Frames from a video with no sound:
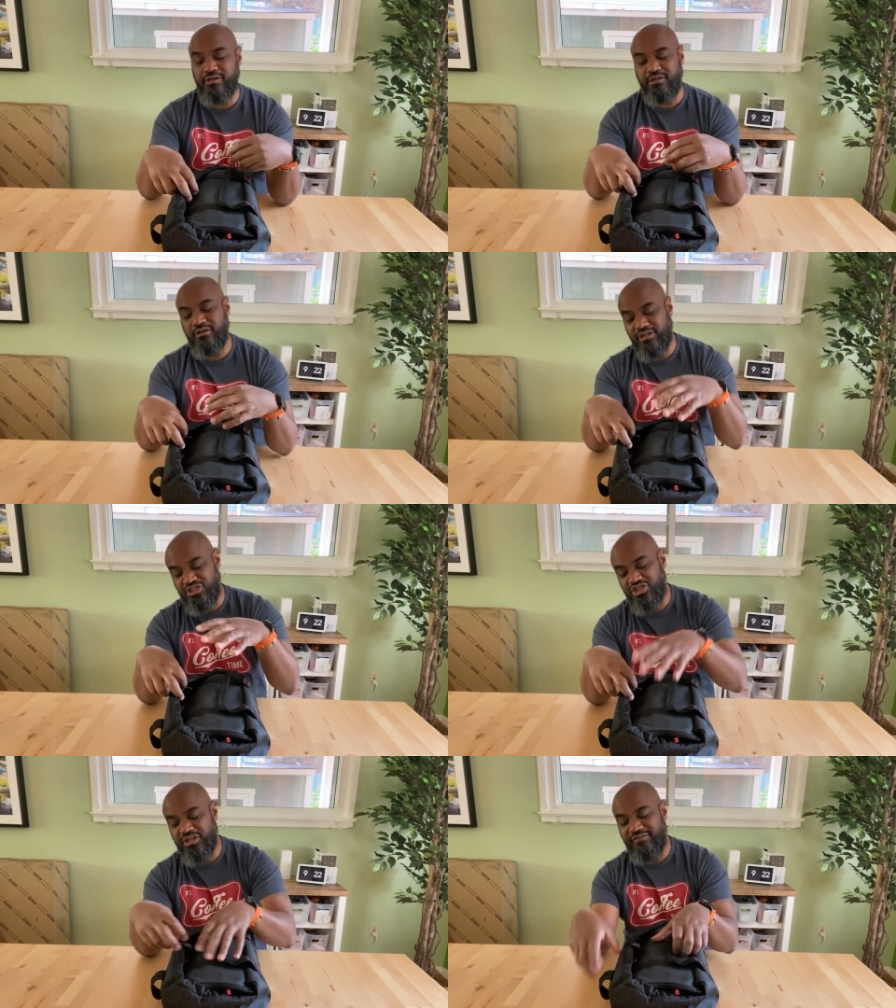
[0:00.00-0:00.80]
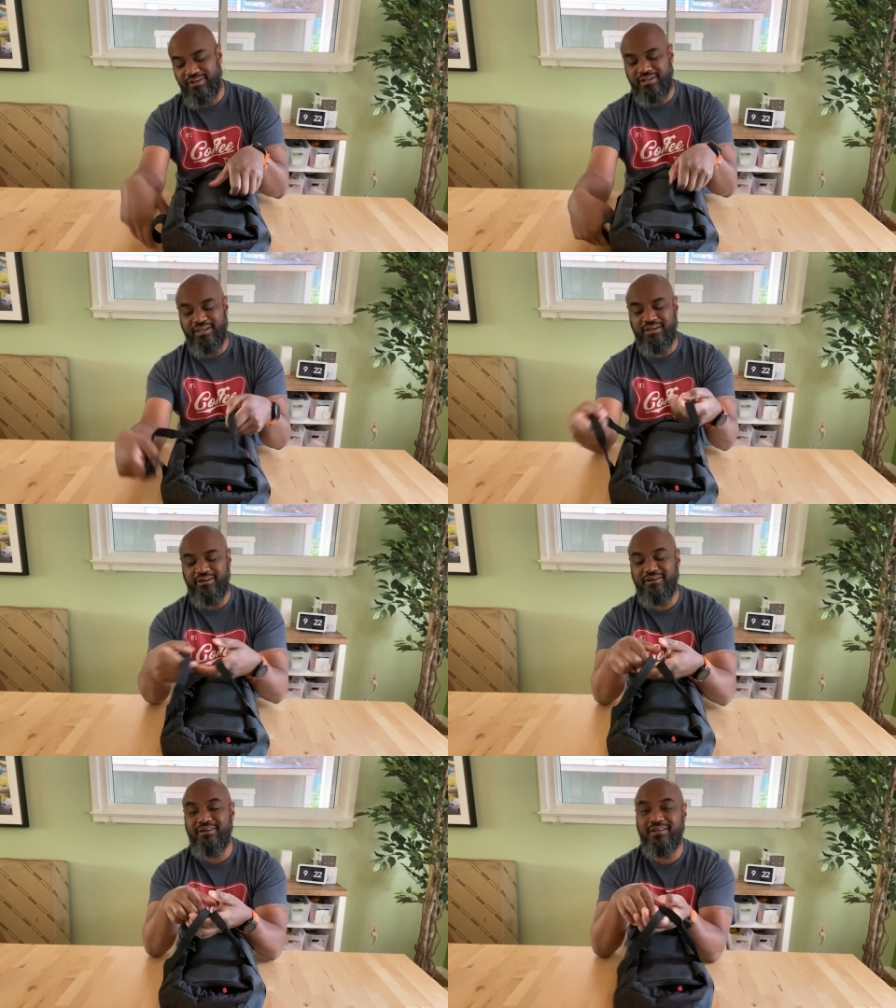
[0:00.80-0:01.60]
You can just shove it in
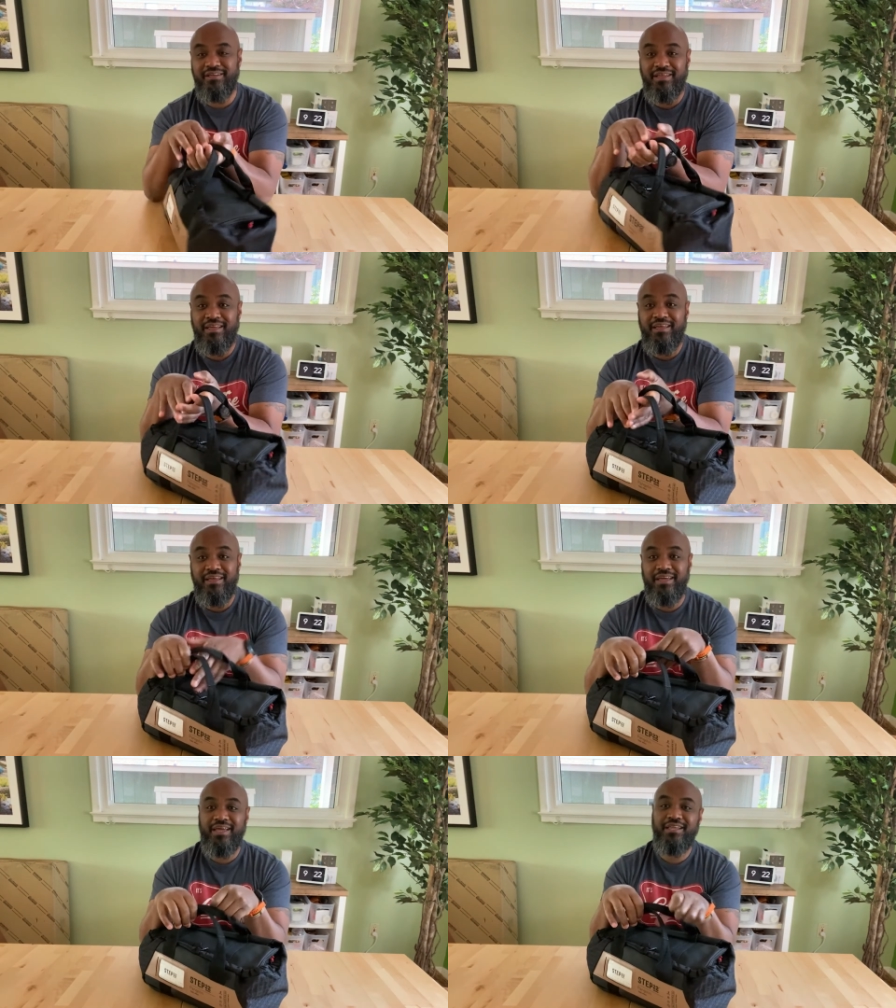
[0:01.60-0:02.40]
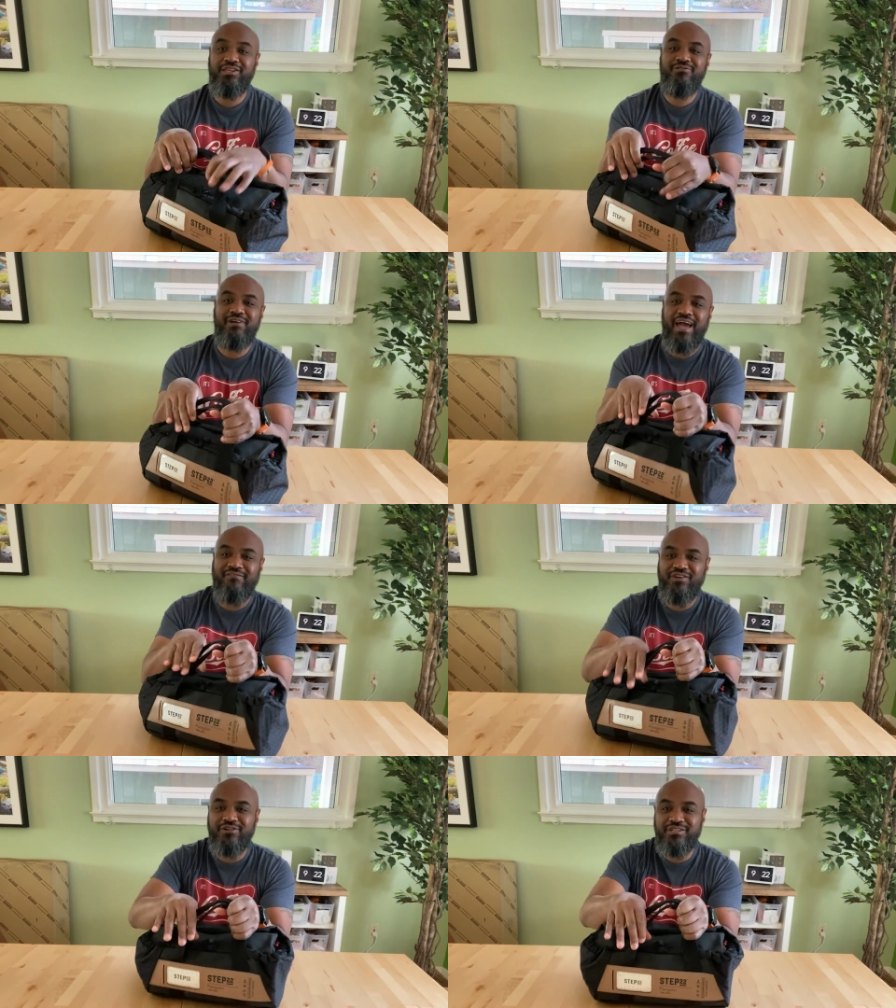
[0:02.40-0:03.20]
here, and you have
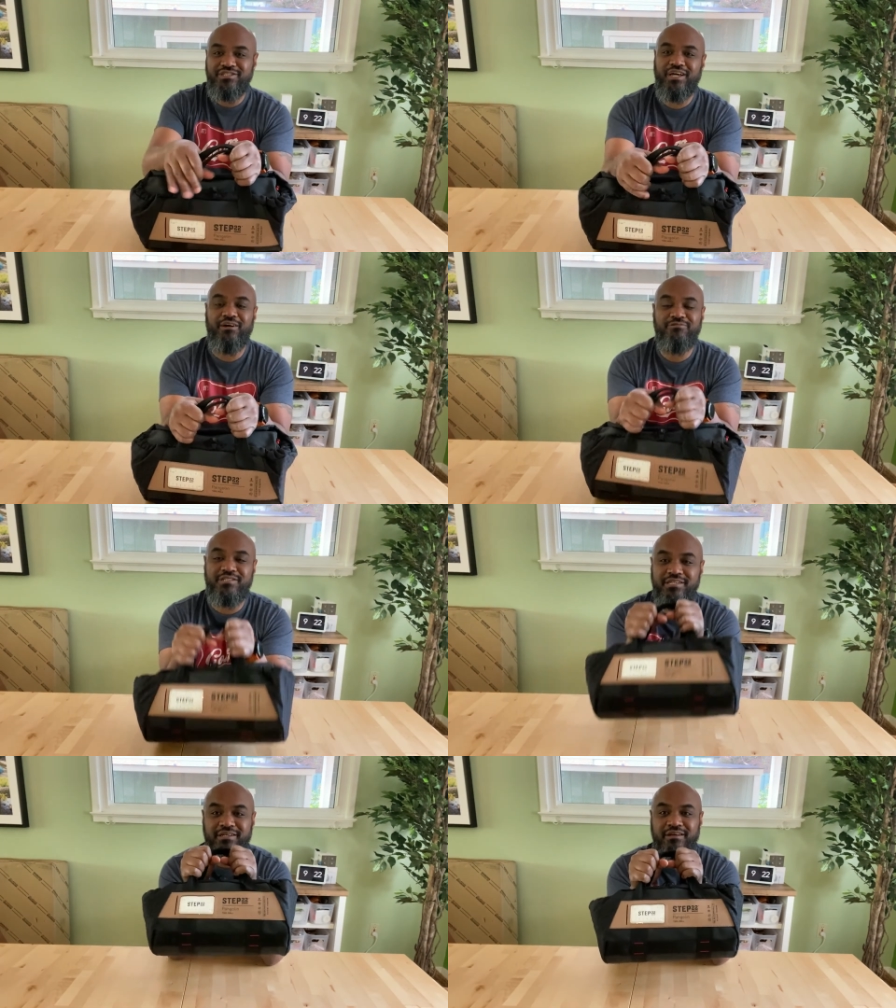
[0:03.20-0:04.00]
your tote.